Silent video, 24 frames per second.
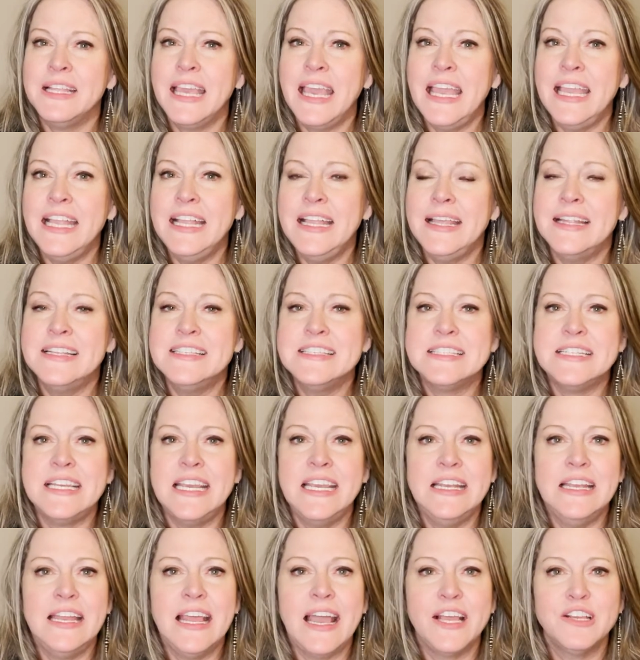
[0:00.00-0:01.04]
Canyon
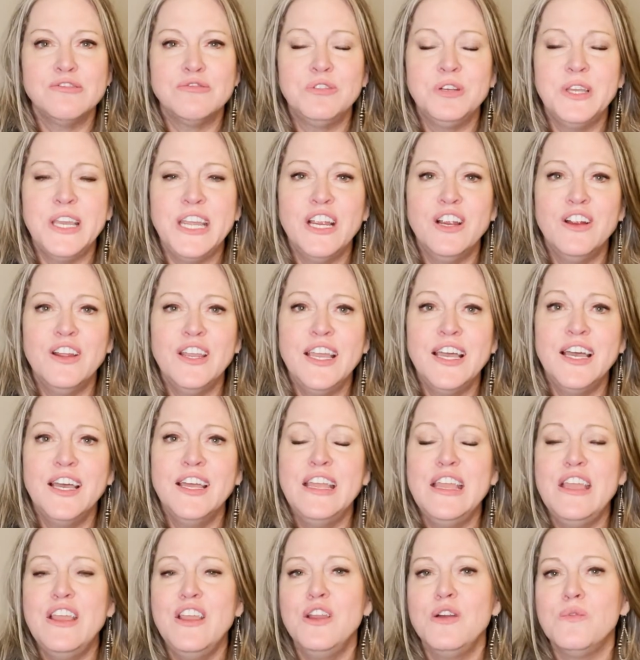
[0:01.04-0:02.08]
State Natural Area,
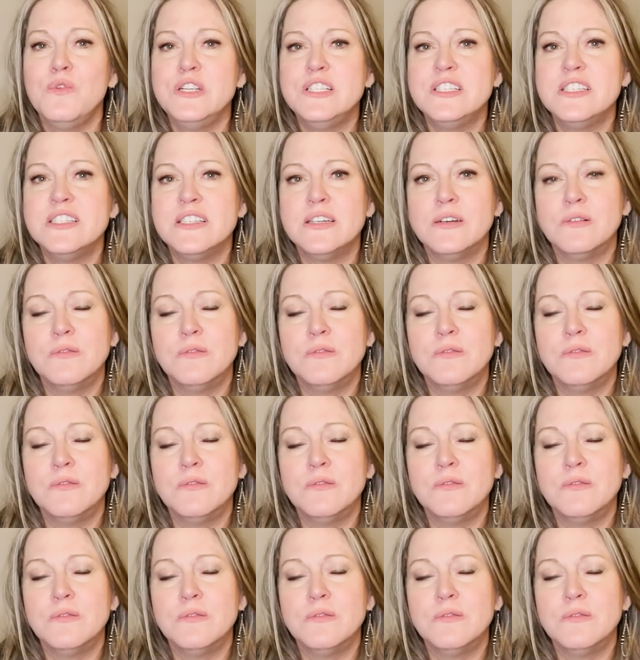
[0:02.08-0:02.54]
which is a